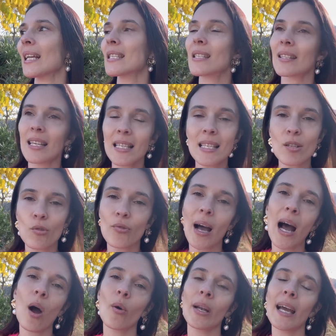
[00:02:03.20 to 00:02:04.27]
it's less
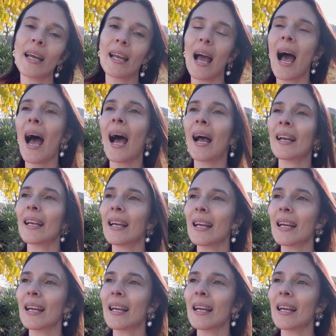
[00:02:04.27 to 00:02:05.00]
crowded and